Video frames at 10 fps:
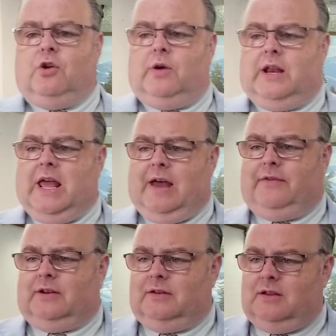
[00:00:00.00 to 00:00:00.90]
going to
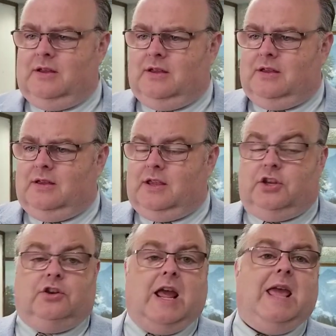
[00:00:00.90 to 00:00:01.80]
heaven. Can
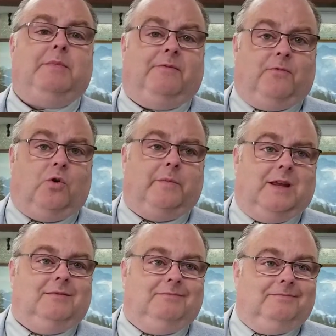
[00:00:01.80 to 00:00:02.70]
you name them for me?
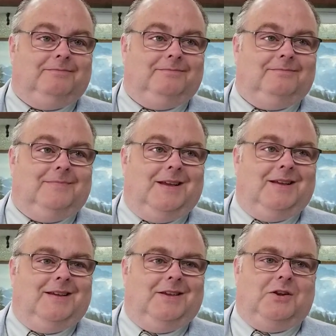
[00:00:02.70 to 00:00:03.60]

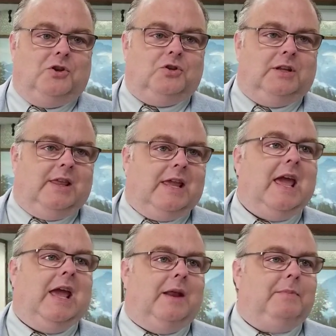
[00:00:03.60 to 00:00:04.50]
You know, usually they
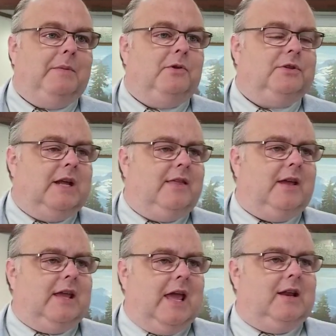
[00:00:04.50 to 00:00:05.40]
can't. People who say
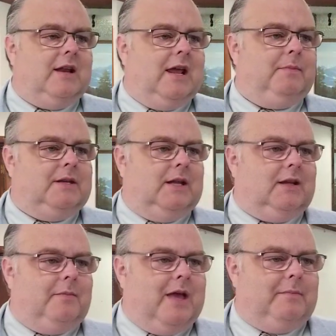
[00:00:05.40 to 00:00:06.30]
that can't name the Ten
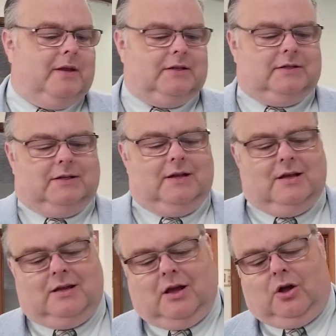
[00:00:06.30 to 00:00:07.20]
Commandments,
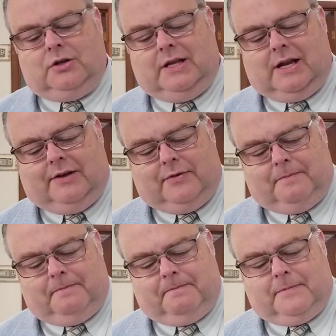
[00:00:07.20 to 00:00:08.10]
all ten of them,
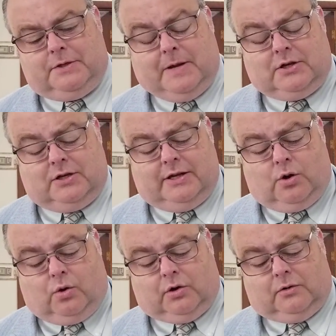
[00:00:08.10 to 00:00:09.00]
especially in
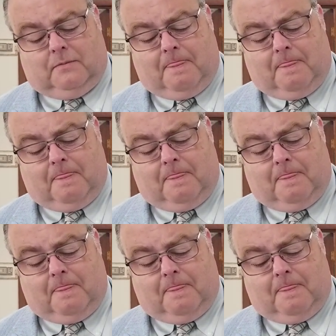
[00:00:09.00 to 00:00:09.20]
order.